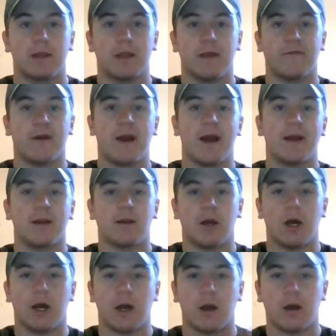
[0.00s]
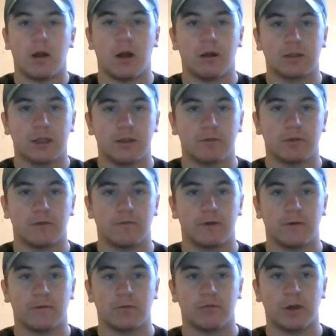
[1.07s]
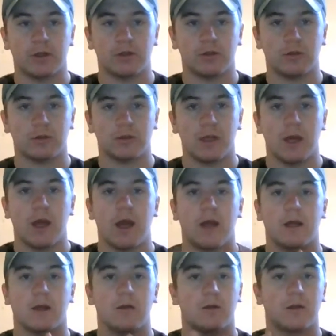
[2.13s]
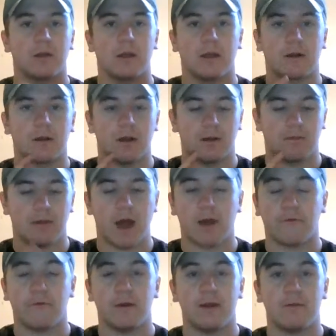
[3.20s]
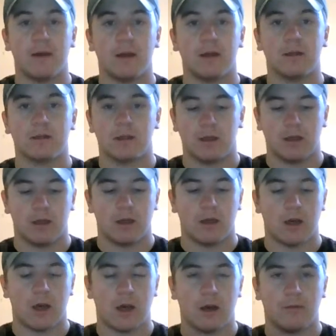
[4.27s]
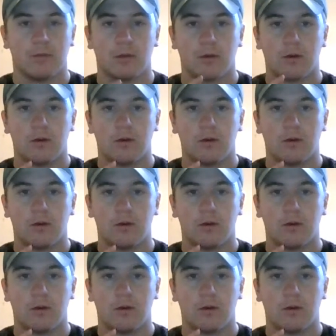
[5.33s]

They've had uh, all types of different racials, including like uh, black females, um,